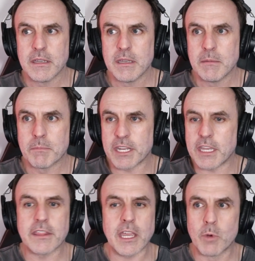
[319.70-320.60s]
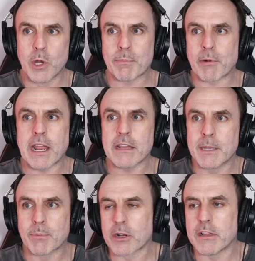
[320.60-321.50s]
But here they were proudly
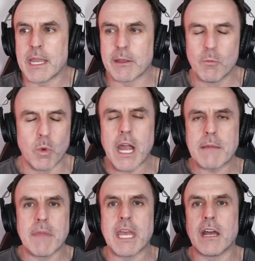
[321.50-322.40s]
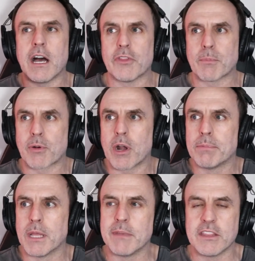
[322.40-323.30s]
proclaiming, white men are the
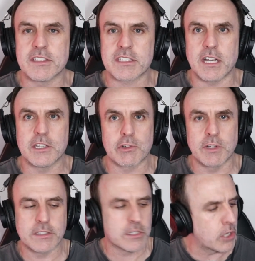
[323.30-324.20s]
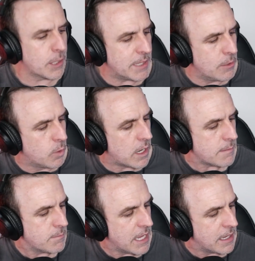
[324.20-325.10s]
problem in this country. It's got to be white
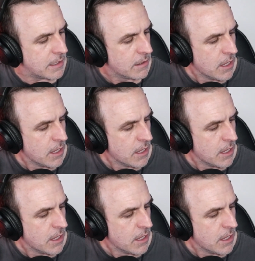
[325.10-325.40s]
men.